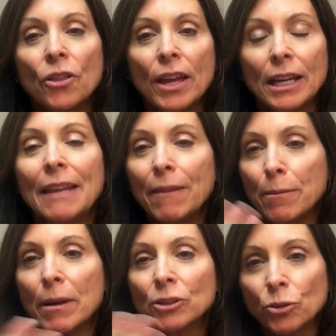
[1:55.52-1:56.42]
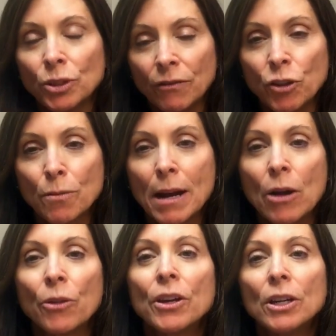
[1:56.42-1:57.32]
and the muscles of your
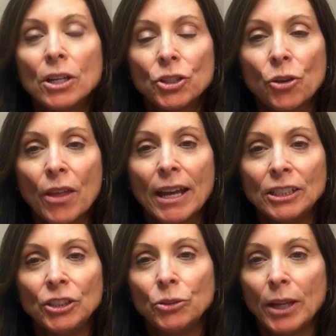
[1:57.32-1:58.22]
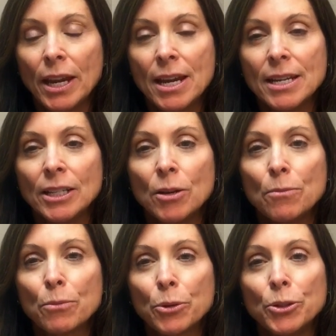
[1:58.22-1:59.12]
mouth so that you can
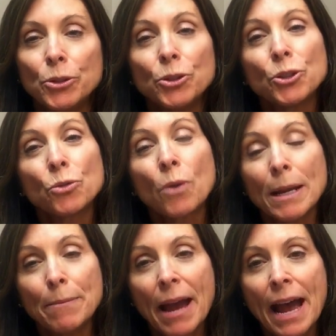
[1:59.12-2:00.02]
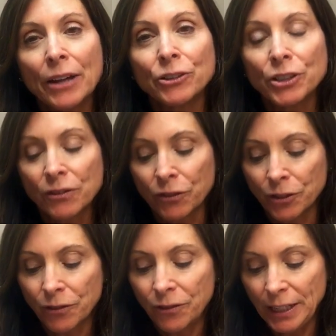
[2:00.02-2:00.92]
produce the right patterns
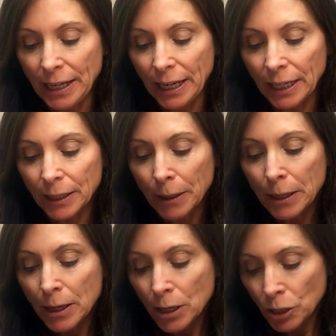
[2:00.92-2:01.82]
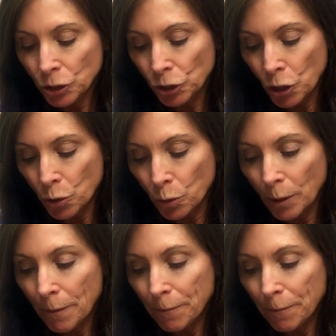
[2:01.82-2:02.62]
for feeding. So